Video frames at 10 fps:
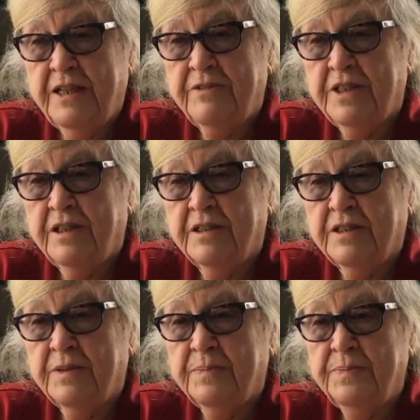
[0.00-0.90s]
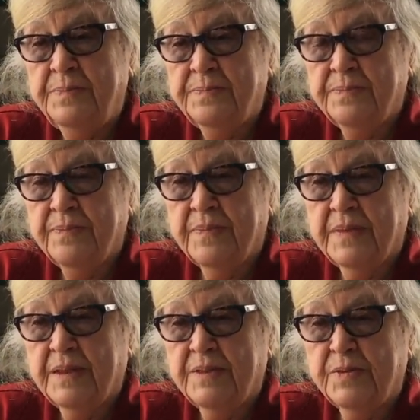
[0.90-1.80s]
having all the
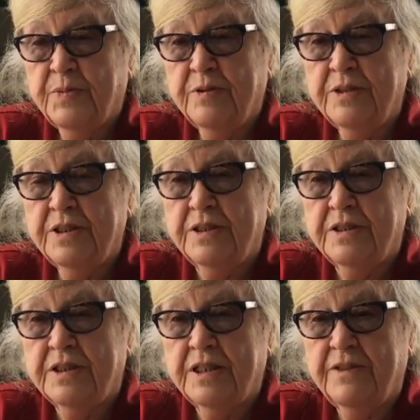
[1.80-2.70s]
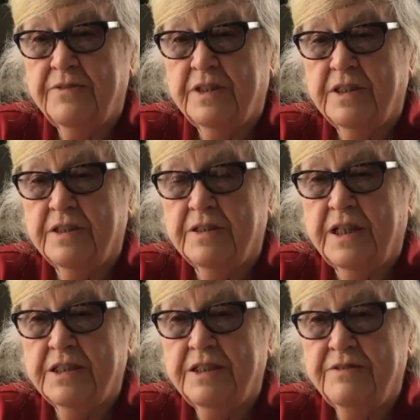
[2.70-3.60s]
sports and stuff, all the
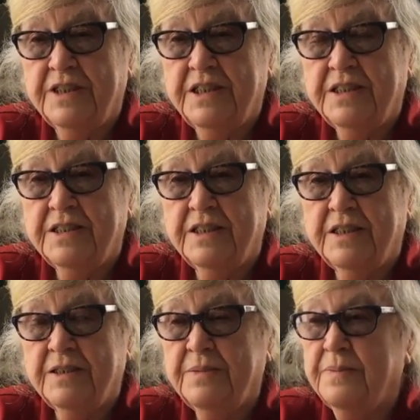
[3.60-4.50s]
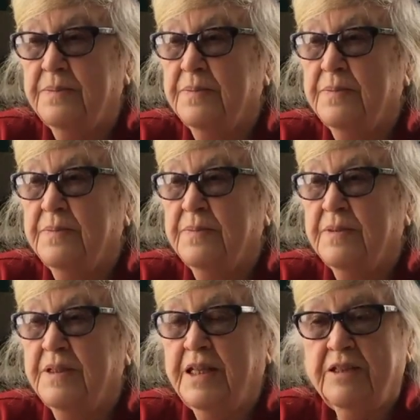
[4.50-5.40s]
activities,
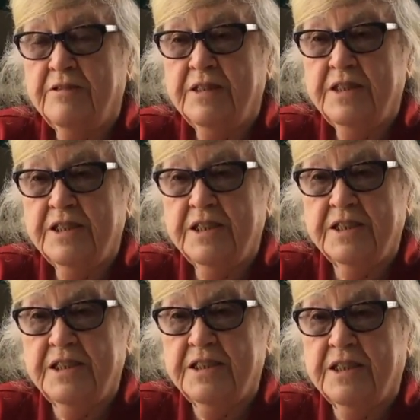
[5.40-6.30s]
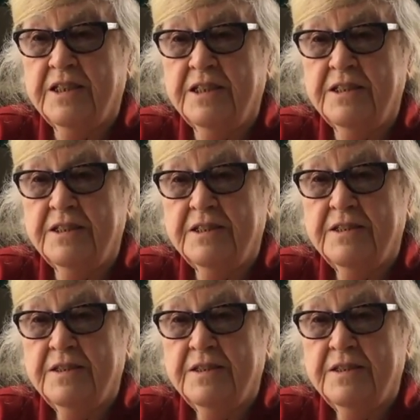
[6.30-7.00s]
later in the 60s, I guess.